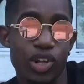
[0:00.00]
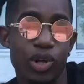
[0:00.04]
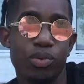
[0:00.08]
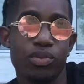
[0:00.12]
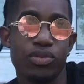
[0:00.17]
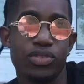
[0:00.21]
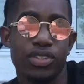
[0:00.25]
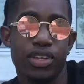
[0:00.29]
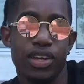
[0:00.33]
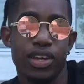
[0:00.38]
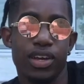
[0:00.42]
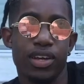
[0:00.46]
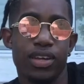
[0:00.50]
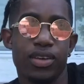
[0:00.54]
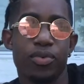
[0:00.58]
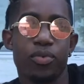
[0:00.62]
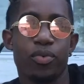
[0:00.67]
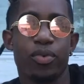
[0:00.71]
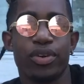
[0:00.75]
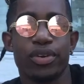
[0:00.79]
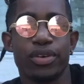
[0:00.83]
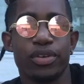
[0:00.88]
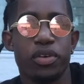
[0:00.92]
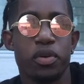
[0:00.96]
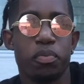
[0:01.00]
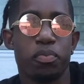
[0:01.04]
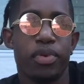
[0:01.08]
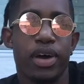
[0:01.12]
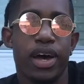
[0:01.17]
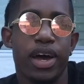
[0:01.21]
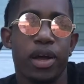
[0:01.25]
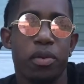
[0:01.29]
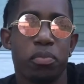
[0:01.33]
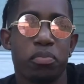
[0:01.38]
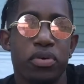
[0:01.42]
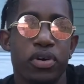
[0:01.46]
know what I'm saying, working in the
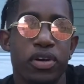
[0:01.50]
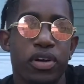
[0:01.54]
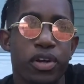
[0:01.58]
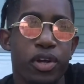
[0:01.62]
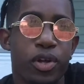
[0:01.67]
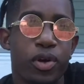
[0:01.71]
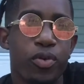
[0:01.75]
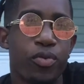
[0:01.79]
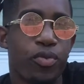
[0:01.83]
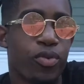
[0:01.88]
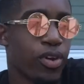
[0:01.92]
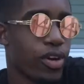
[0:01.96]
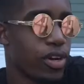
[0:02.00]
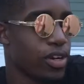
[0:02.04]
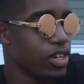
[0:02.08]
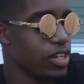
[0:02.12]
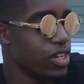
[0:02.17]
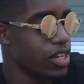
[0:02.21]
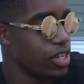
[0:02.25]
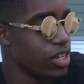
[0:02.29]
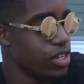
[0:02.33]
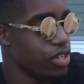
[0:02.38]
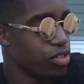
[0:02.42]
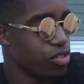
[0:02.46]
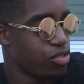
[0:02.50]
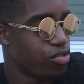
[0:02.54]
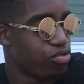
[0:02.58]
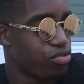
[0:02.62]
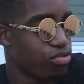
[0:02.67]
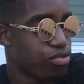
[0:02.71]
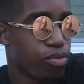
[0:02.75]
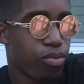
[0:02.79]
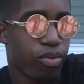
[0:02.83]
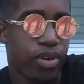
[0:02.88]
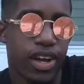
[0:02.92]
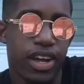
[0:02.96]
back, putting in work,
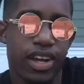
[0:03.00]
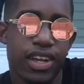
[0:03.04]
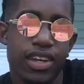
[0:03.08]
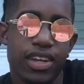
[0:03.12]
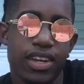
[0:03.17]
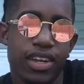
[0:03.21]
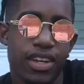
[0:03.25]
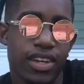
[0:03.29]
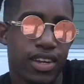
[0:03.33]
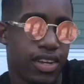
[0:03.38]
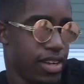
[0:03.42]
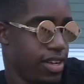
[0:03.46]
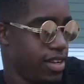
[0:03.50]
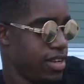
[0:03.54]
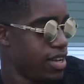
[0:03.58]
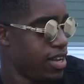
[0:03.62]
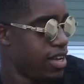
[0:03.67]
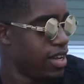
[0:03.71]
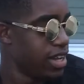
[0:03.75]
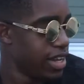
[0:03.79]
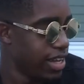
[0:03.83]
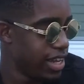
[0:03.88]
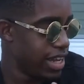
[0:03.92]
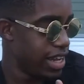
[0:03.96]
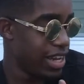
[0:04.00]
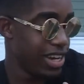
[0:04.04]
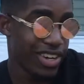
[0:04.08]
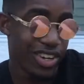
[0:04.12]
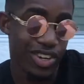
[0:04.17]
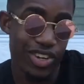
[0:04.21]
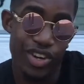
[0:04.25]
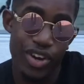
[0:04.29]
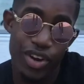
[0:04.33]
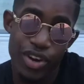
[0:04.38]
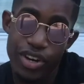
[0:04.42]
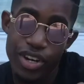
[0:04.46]
sweating, getting
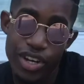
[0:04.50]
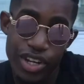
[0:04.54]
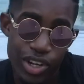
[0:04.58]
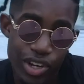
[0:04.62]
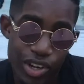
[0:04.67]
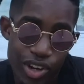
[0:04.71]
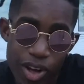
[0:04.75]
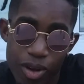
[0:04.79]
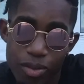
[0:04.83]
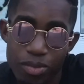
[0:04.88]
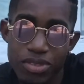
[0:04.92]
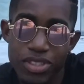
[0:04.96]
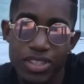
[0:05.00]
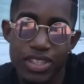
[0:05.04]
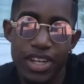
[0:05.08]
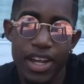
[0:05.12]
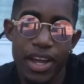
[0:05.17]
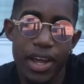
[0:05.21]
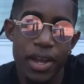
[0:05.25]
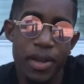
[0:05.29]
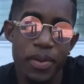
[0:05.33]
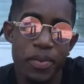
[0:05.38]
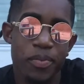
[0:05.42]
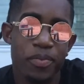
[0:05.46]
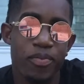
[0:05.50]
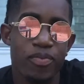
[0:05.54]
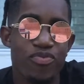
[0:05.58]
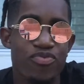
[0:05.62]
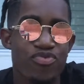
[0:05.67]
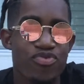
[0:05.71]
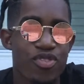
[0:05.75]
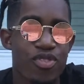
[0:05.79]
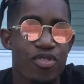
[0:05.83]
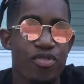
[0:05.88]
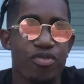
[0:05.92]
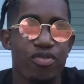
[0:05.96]
dirty, you know what I'm saying,
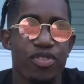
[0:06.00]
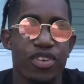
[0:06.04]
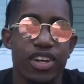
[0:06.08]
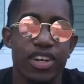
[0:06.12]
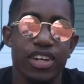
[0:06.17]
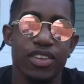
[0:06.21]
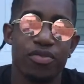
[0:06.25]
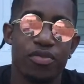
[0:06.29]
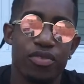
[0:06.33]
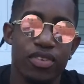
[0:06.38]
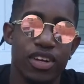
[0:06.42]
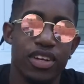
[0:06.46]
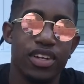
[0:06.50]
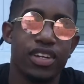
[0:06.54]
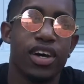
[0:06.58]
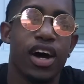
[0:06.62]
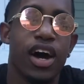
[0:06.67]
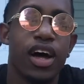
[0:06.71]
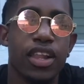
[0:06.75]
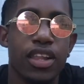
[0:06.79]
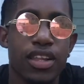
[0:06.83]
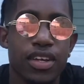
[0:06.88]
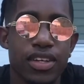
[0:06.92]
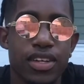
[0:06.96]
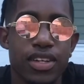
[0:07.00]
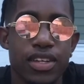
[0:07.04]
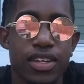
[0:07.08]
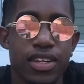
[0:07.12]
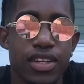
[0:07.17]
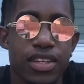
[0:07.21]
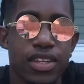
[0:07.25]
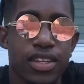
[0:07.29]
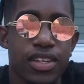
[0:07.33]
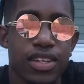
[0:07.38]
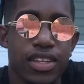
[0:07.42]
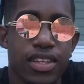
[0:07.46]
for the dollar.
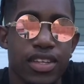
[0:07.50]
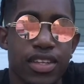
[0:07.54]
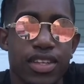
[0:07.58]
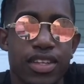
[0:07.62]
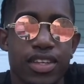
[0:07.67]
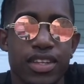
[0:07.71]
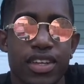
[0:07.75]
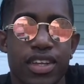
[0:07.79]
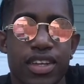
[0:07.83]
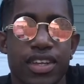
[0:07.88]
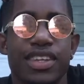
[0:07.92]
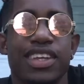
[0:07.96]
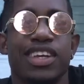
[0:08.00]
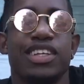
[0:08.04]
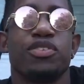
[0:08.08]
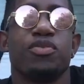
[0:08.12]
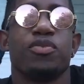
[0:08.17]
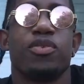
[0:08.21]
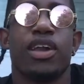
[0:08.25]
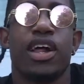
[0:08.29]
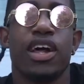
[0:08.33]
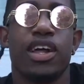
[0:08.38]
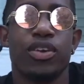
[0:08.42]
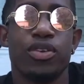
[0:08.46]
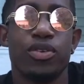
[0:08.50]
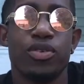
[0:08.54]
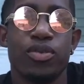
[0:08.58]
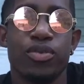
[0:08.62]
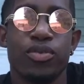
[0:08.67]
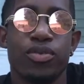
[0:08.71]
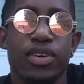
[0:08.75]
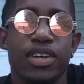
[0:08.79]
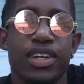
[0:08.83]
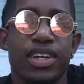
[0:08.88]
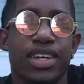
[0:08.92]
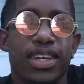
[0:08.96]
That's what I do
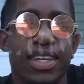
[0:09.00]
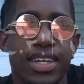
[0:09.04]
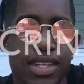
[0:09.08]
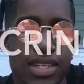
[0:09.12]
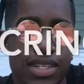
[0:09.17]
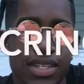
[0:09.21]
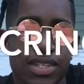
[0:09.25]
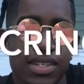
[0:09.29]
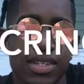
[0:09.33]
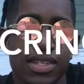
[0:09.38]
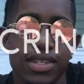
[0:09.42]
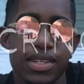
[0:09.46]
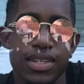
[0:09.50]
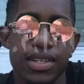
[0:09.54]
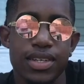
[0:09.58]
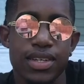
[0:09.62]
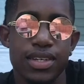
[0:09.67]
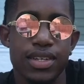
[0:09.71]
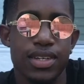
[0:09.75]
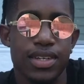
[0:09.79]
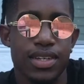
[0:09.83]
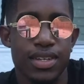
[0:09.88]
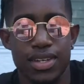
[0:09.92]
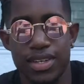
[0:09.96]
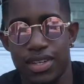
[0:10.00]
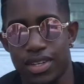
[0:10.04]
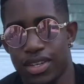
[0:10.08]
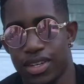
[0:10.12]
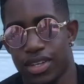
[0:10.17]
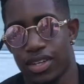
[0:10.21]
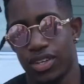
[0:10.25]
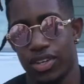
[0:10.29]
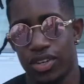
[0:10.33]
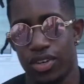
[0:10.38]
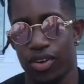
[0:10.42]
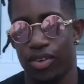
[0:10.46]
in the kitchen,
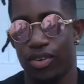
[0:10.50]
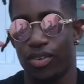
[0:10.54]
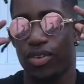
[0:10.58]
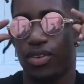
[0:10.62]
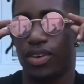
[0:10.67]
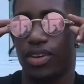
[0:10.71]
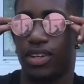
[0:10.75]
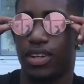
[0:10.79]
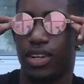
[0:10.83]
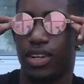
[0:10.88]
you know.